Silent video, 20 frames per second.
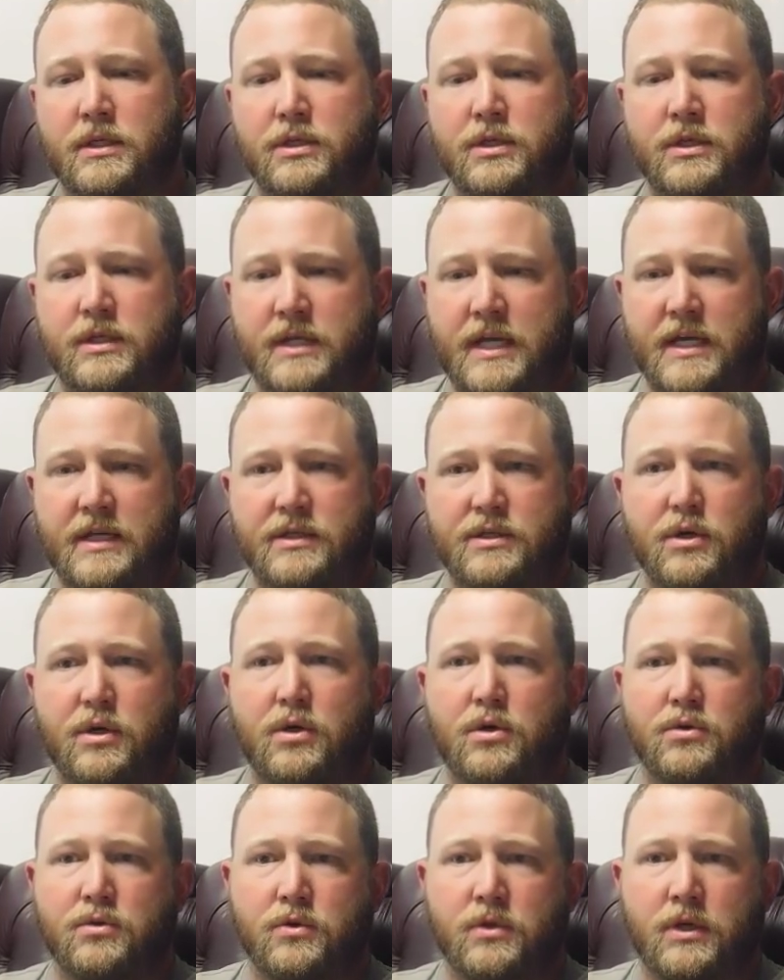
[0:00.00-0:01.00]
He just had
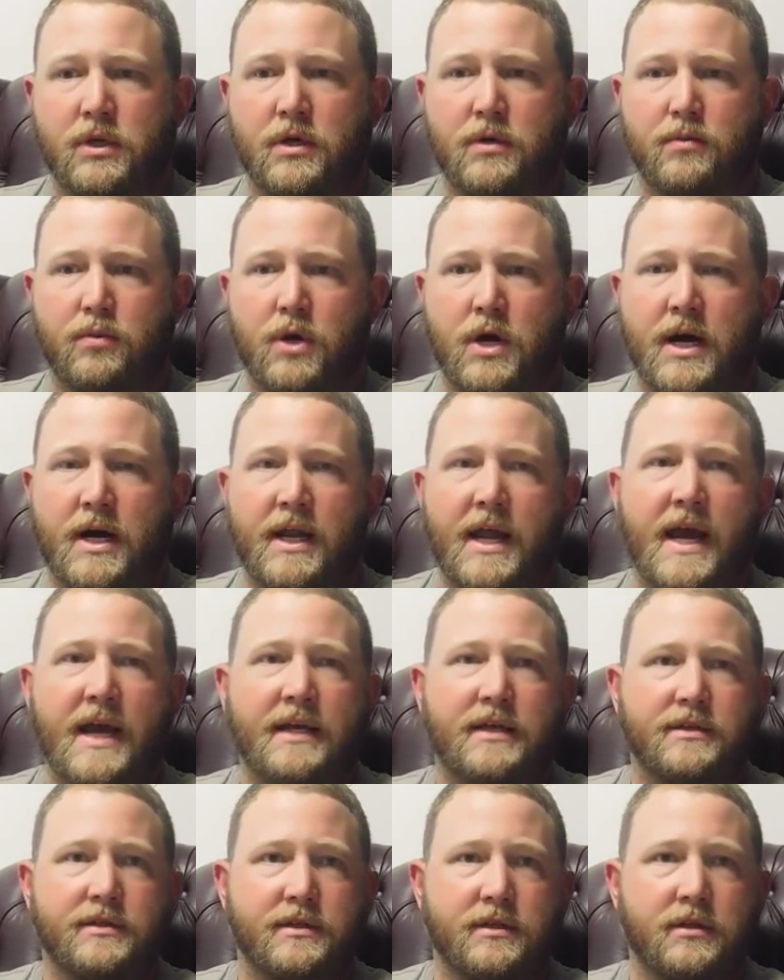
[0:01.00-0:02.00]
surgery. Uh, Brian
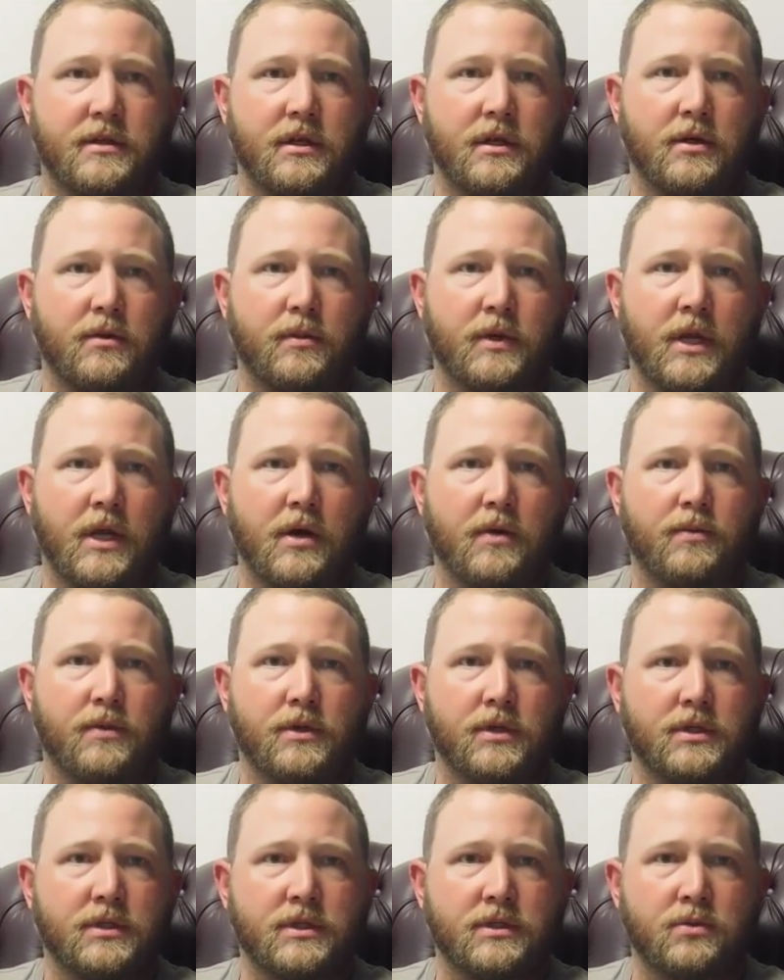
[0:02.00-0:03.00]
Atkinson. He'll be helping
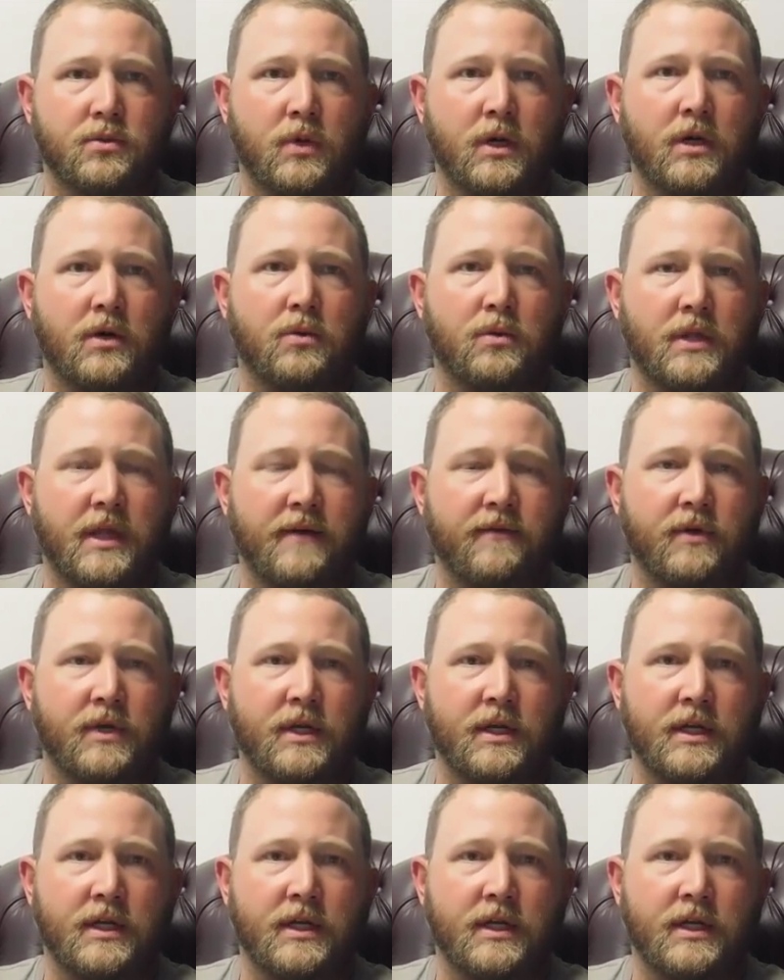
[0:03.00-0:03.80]
us as well whenever he